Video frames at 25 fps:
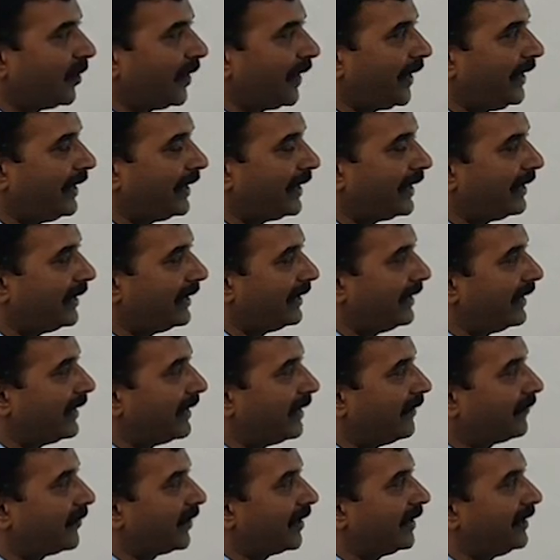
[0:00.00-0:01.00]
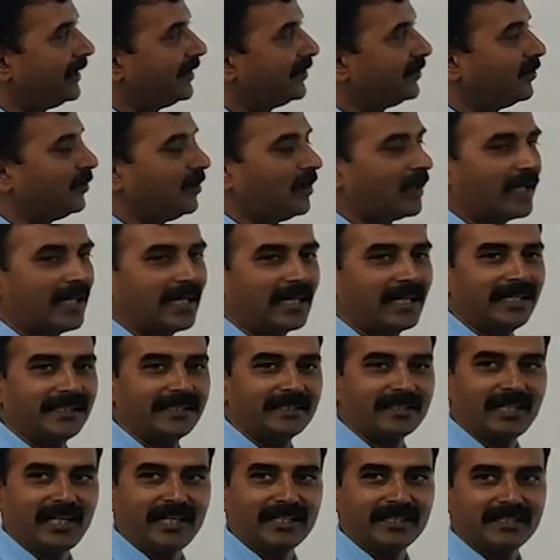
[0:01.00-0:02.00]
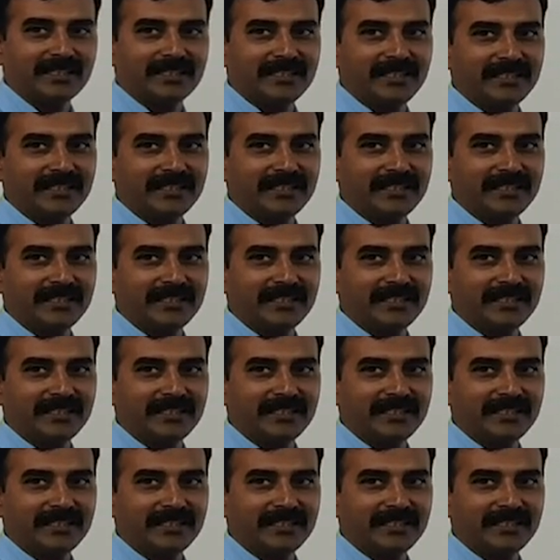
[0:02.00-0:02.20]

and thereafter it is more or less constant.